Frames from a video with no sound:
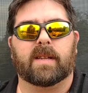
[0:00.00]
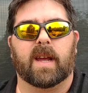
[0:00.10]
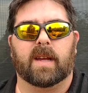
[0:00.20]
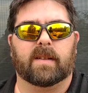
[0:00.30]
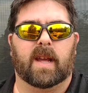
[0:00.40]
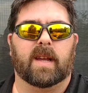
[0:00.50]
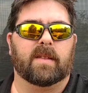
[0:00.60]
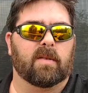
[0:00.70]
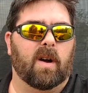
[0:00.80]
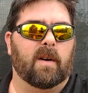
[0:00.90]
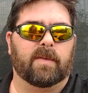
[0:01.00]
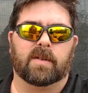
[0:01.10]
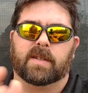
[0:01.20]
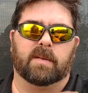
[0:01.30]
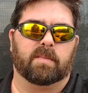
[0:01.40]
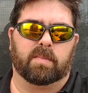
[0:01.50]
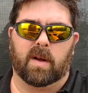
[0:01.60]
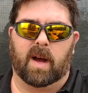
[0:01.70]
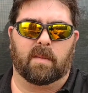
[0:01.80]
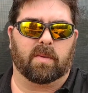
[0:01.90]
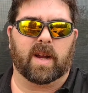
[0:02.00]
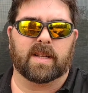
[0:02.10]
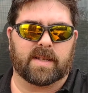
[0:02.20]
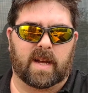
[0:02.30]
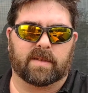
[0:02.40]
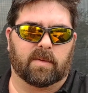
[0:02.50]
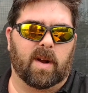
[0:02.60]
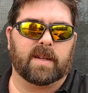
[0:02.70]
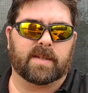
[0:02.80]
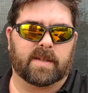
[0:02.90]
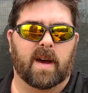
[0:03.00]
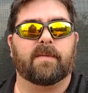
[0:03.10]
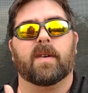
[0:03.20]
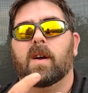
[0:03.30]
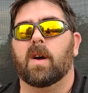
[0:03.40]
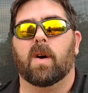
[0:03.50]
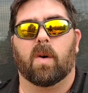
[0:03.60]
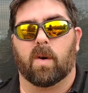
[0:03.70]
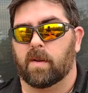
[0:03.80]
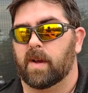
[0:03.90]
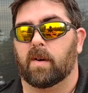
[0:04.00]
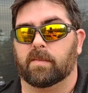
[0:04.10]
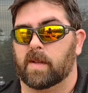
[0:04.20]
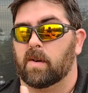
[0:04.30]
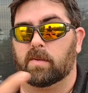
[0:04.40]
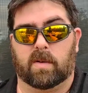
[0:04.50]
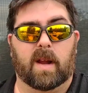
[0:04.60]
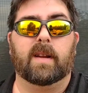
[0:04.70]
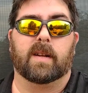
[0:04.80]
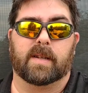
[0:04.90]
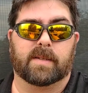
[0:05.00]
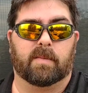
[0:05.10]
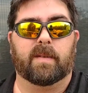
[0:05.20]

They, they either offer to uh, bring us out the right stuff or they'll, they'll credit us.